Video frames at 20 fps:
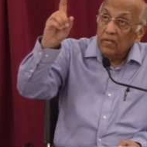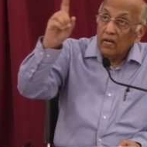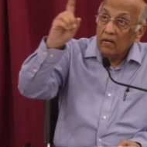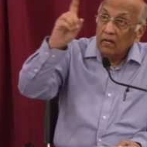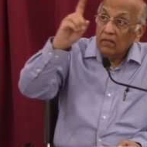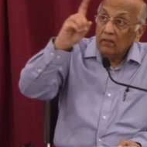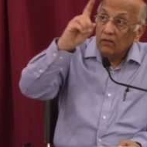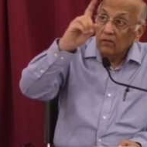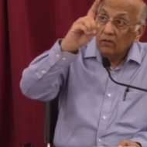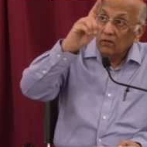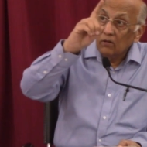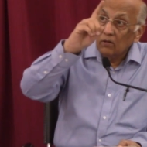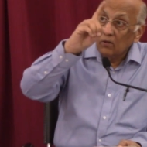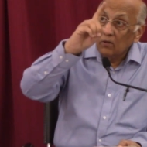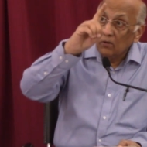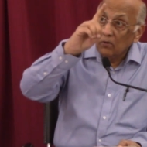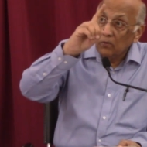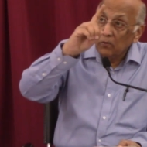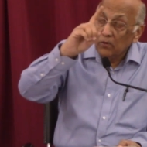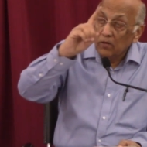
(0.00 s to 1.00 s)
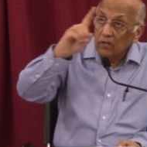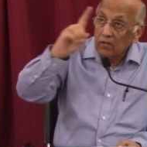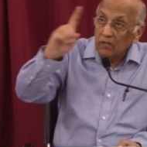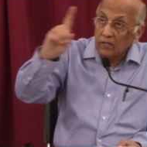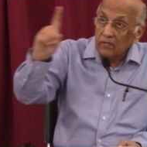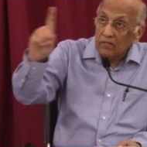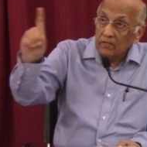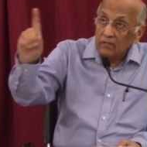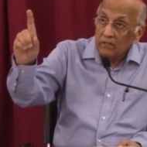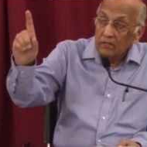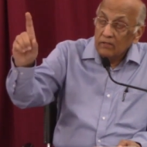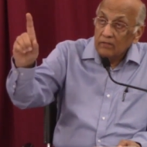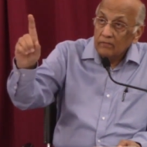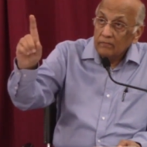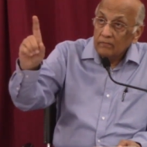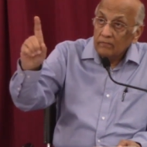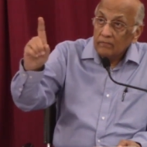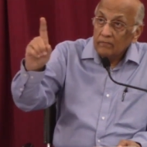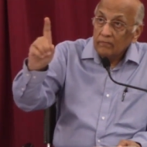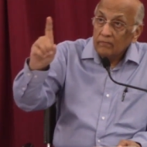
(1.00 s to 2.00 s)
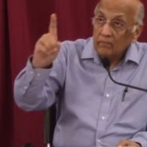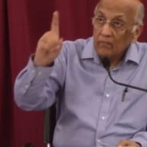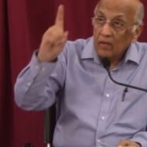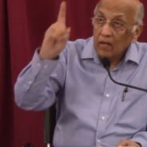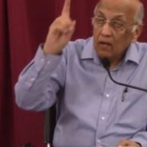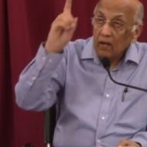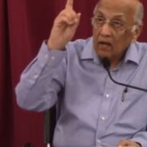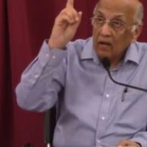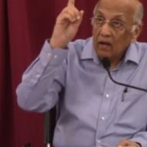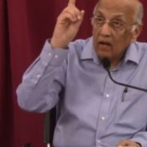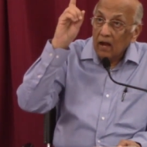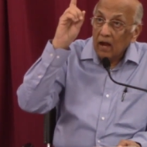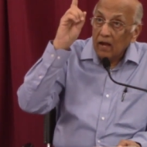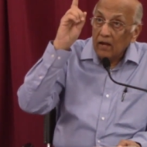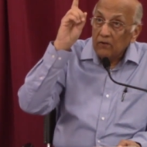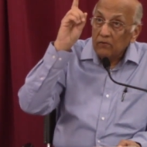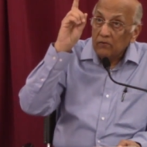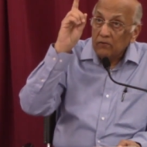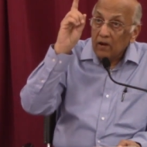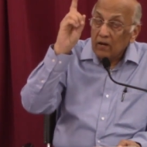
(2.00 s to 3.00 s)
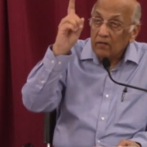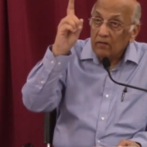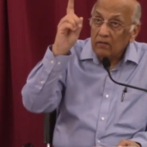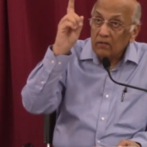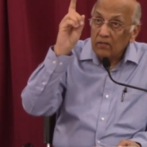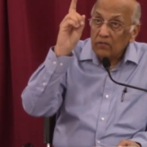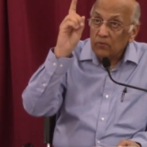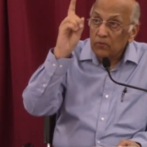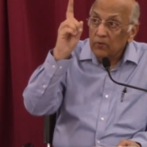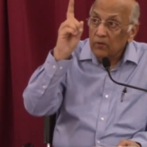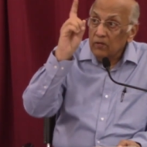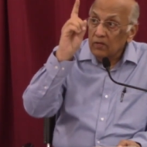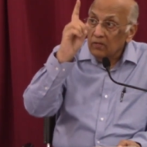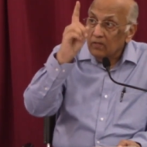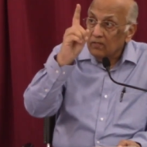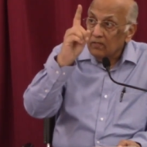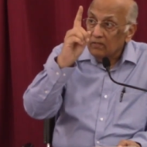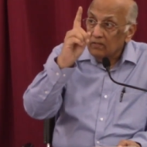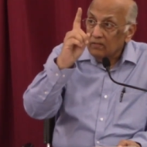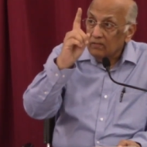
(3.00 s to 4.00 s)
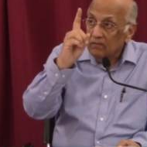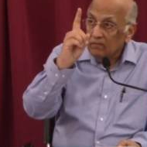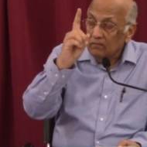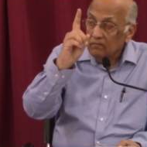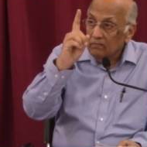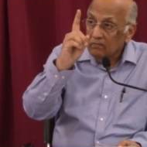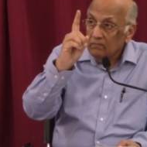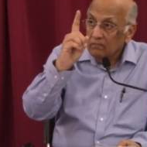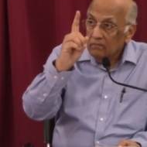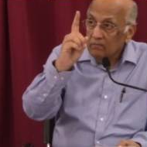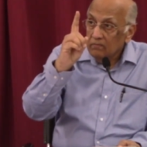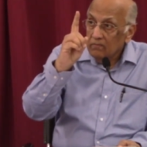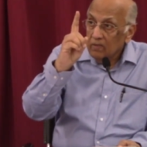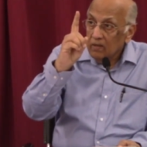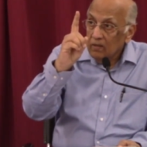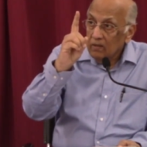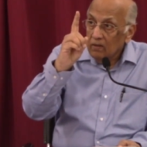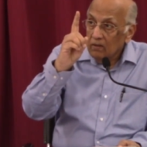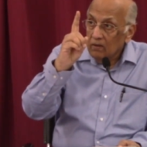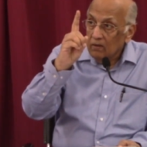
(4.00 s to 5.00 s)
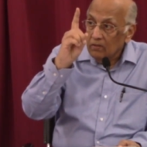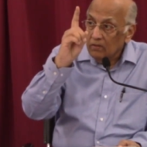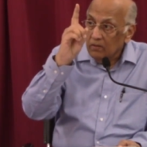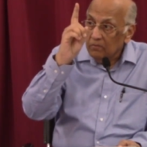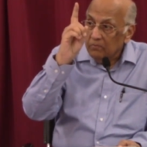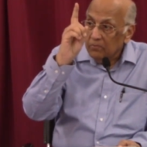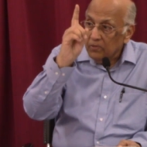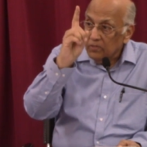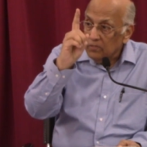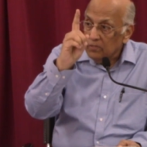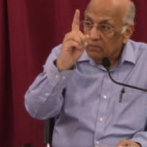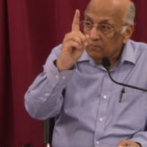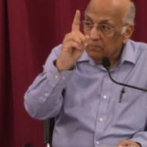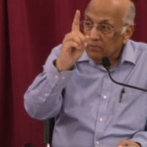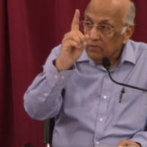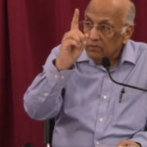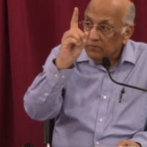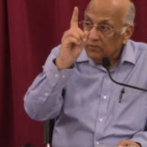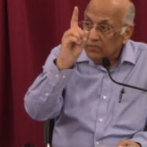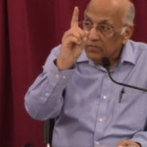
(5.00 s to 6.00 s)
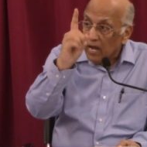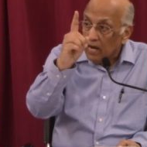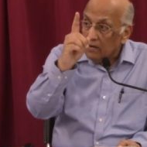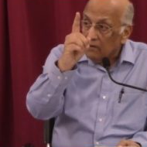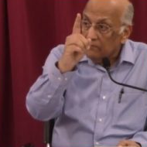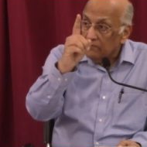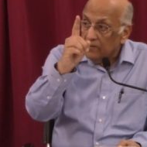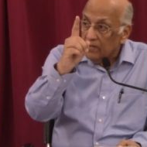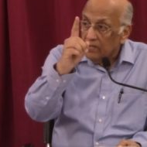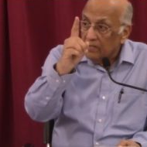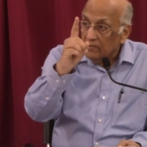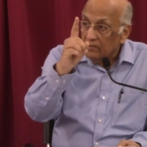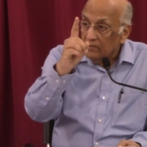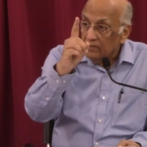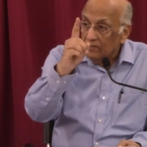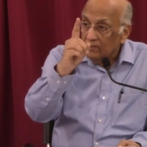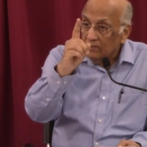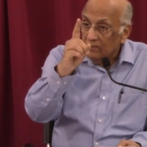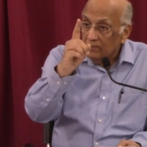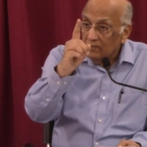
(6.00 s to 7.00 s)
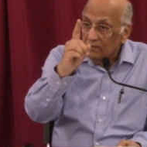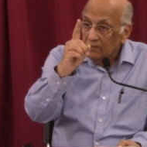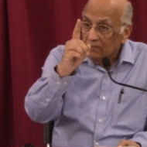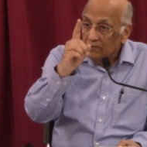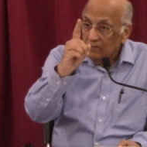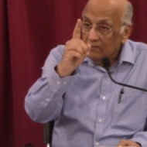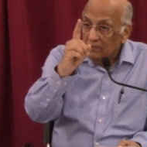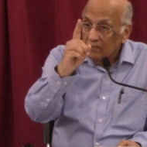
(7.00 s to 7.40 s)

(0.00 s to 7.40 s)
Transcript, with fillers: telling the whole world, I run this world on the principle of sacrifice.